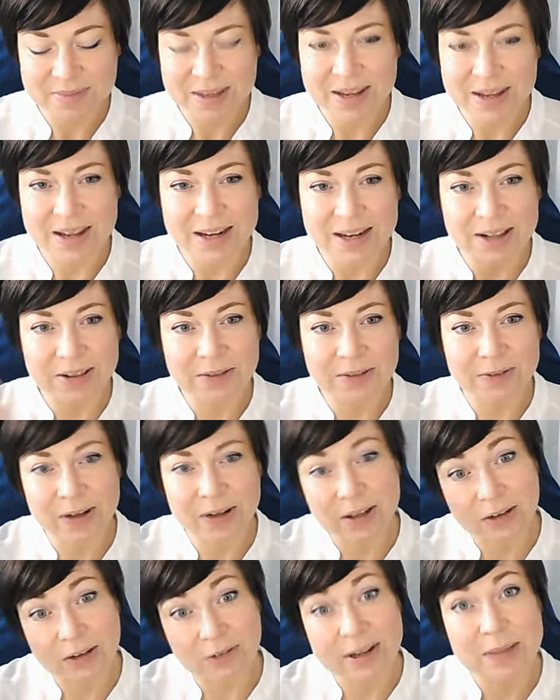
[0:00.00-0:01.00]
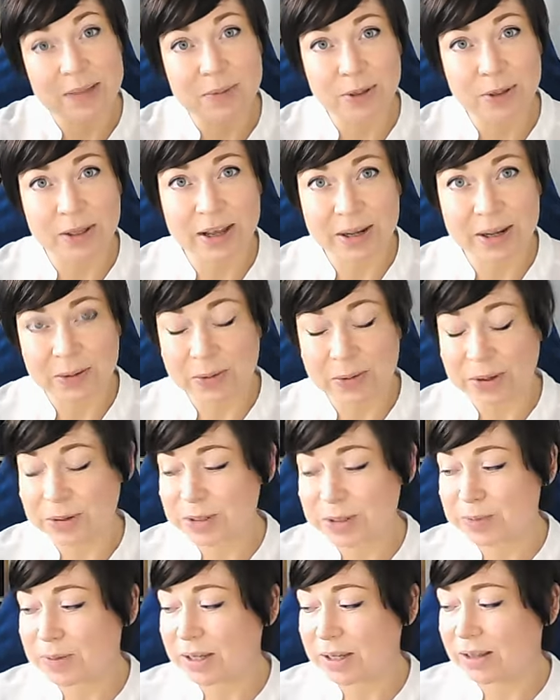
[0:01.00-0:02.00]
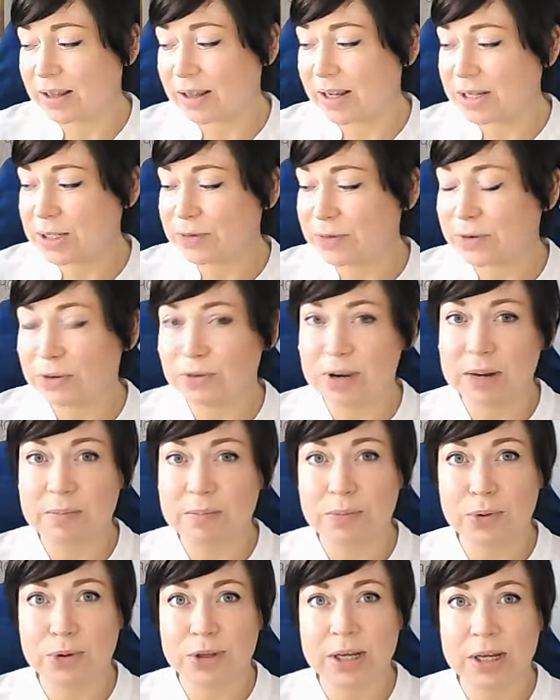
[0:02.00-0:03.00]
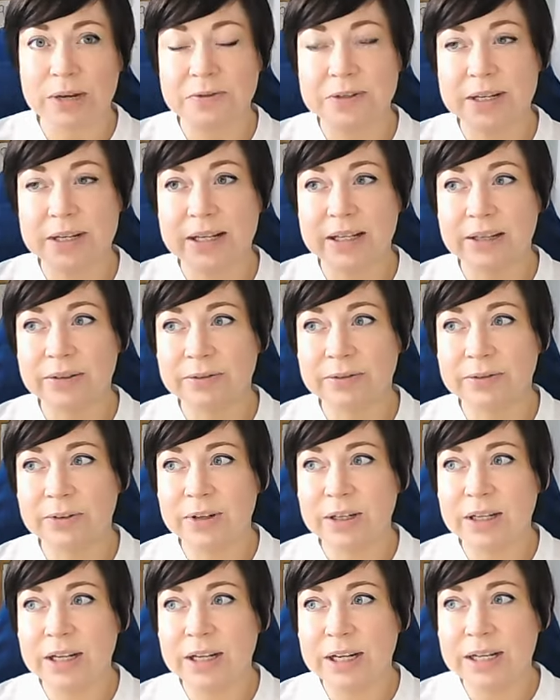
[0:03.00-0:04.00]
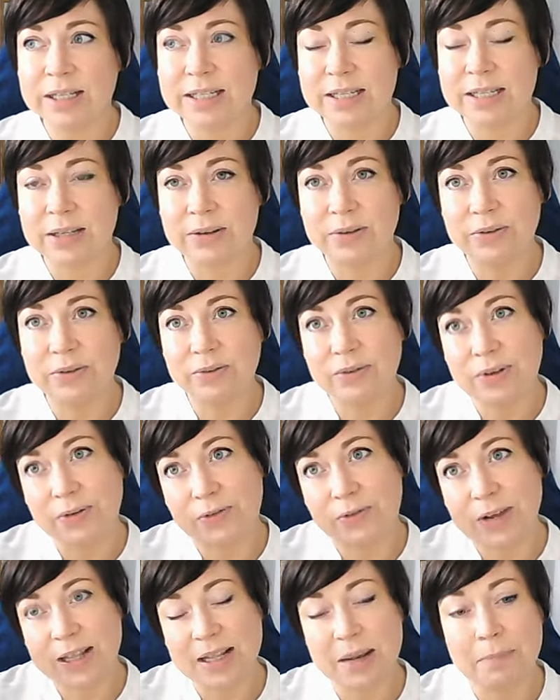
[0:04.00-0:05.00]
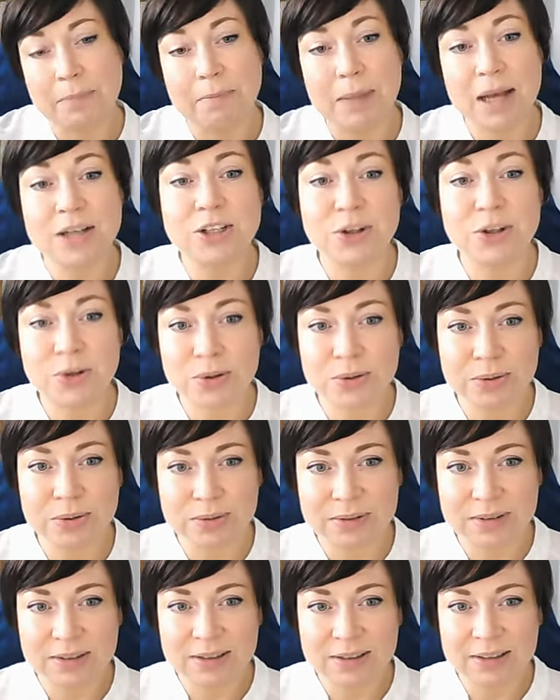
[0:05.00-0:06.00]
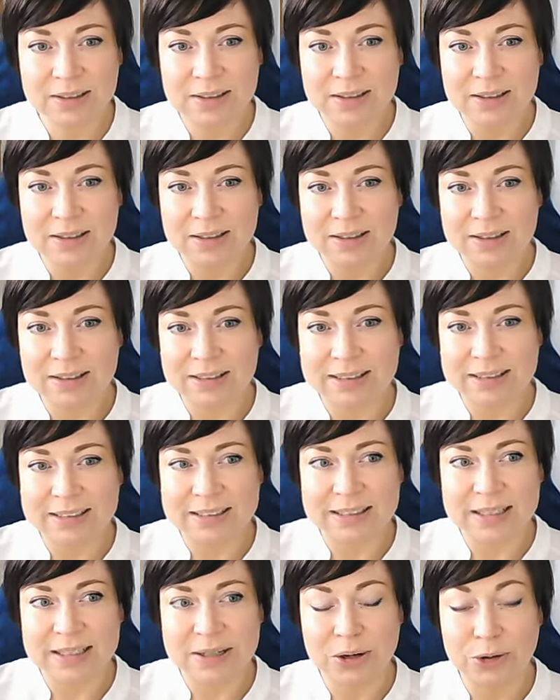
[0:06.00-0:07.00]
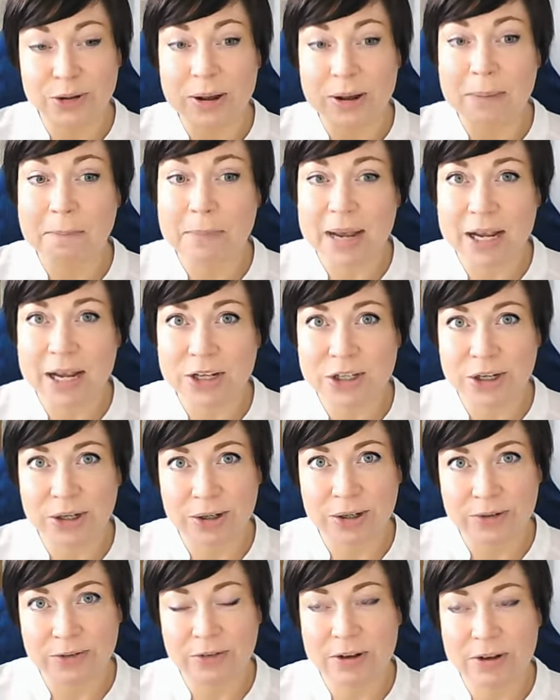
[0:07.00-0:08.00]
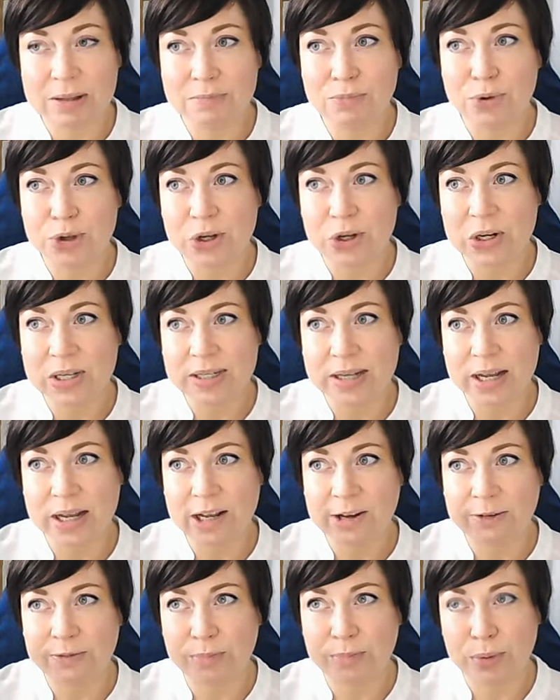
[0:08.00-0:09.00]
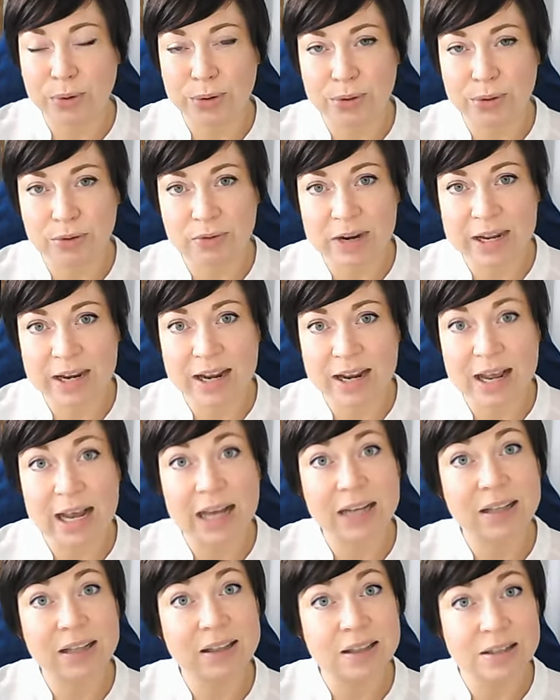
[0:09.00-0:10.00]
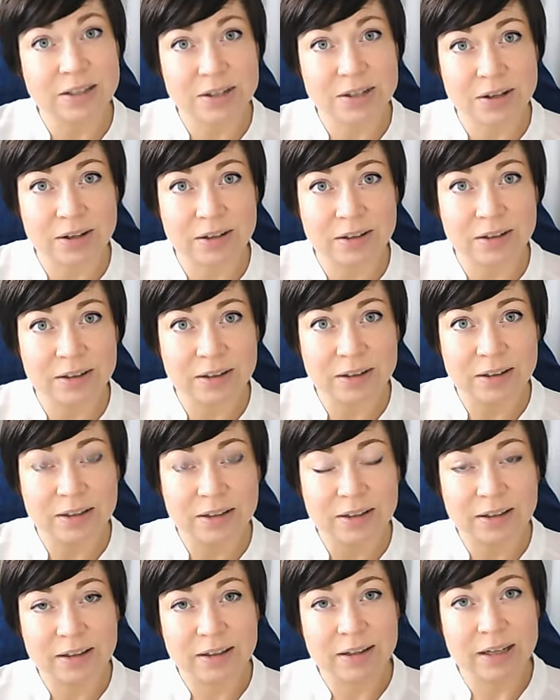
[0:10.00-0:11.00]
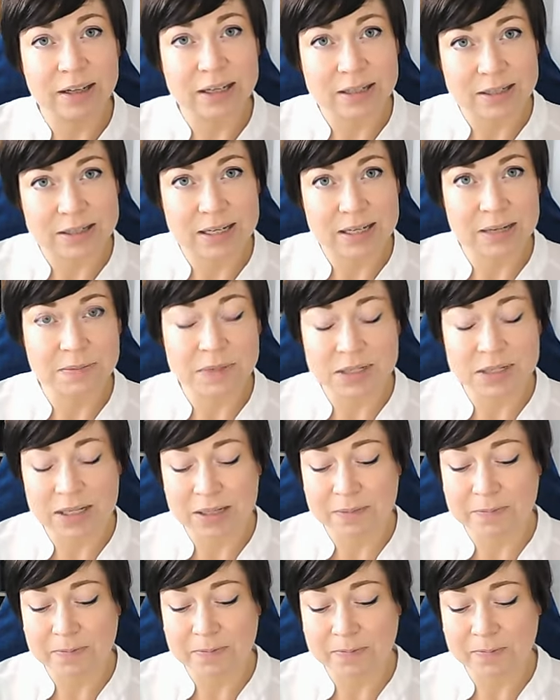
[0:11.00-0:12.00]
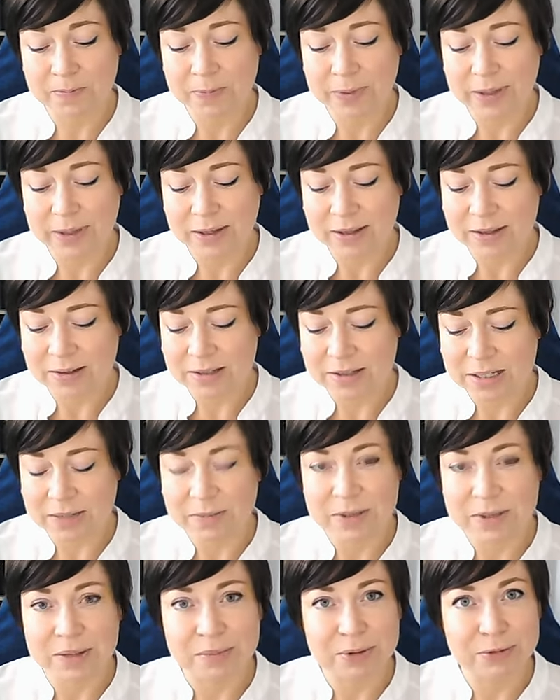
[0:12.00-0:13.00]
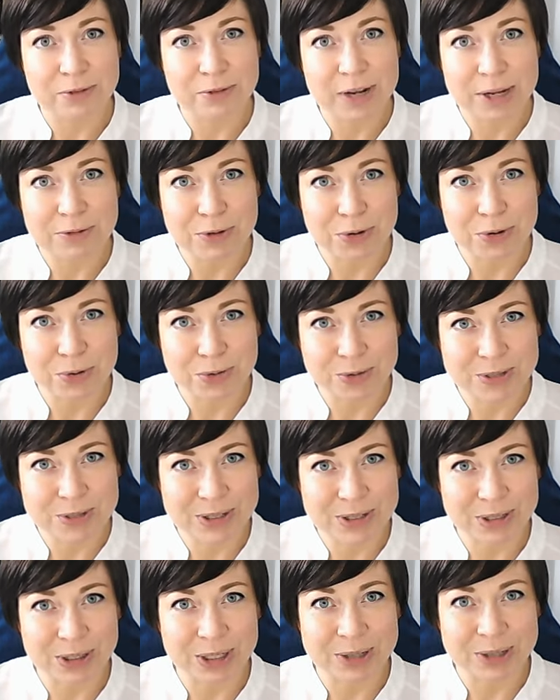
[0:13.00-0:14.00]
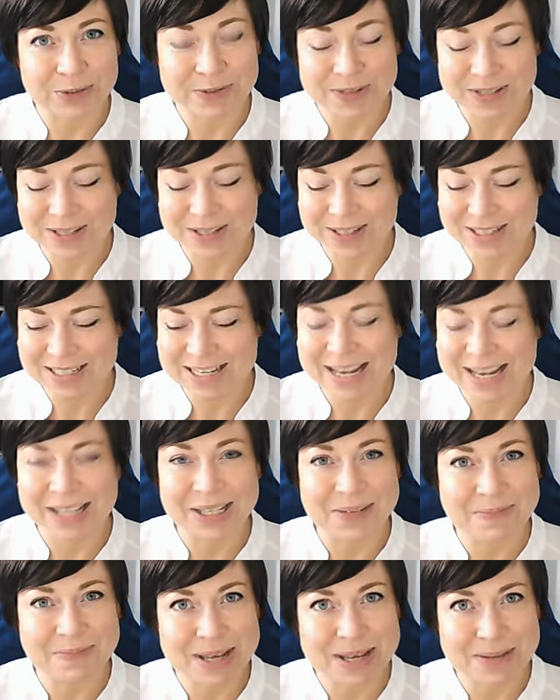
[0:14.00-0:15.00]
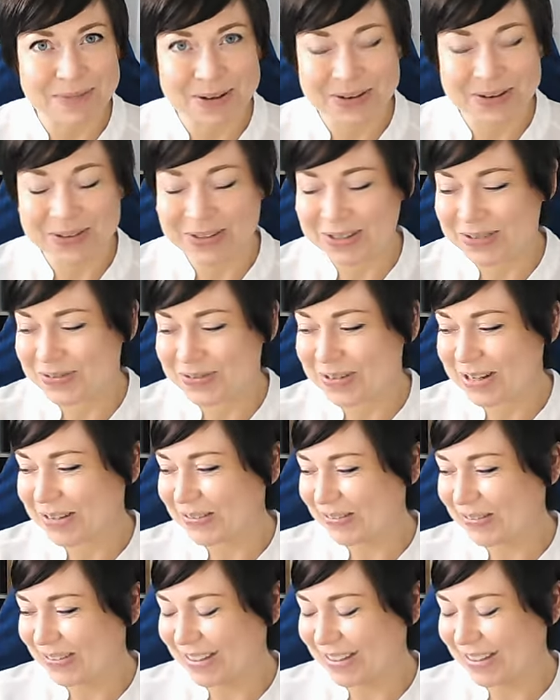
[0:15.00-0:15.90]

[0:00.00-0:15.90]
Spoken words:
And I love it. I write about that in Wellspring, the idea of a rainbow you have to have to find that magical or that magic of a rainbow. You need to have both the rain and the sun at the same time. It's something my 5-year-old loves telling me about as well.